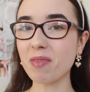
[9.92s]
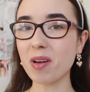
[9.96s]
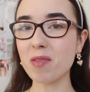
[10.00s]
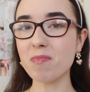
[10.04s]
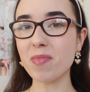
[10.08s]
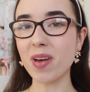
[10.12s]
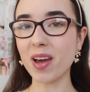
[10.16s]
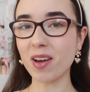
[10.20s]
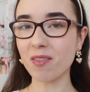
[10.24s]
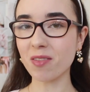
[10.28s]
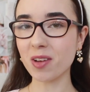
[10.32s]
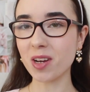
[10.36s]
my
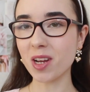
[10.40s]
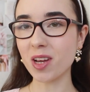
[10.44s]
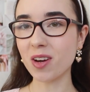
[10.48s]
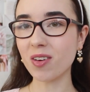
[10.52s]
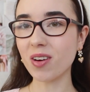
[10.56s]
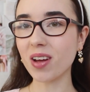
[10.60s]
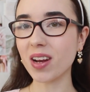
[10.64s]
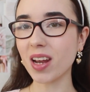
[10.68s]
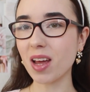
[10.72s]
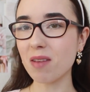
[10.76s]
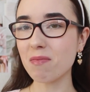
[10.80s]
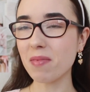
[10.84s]
bag
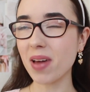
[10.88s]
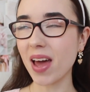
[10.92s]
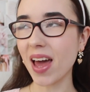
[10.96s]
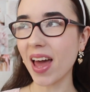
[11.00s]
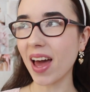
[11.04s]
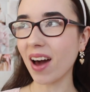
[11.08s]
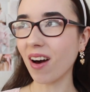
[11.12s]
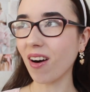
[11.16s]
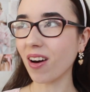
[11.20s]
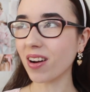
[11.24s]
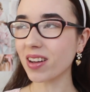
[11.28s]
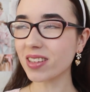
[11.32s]
video, and I'm
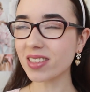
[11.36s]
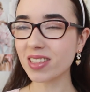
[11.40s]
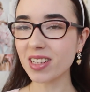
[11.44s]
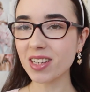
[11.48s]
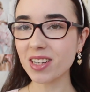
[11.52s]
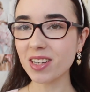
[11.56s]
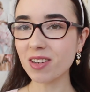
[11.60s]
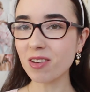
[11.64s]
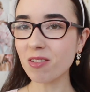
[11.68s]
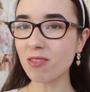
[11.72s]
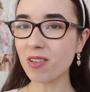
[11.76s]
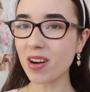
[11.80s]

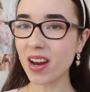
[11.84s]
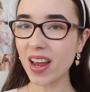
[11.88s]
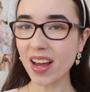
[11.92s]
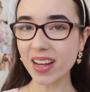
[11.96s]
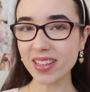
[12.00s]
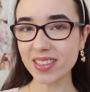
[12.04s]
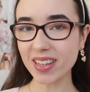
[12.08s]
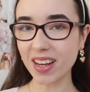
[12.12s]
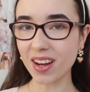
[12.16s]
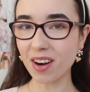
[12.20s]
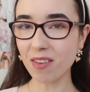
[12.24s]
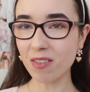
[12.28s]
honestly really
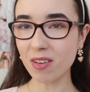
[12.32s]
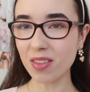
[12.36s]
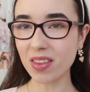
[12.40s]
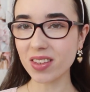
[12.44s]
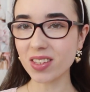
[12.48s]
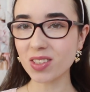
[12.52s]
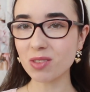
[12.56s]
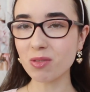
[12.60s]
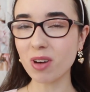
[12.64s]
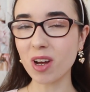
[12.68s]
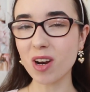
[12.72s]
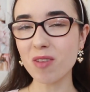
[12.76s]
excited for
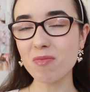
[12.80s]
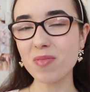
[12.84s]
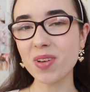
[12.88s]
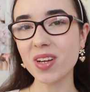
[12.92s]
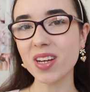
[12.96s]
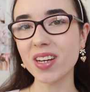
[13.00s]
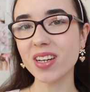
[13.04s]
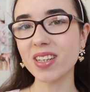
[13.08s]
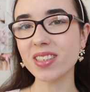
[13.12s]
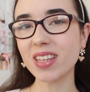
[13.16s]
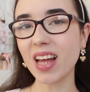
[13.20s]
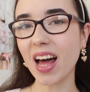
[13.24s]
this one
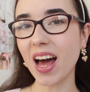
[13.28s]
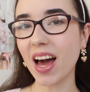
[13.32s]
because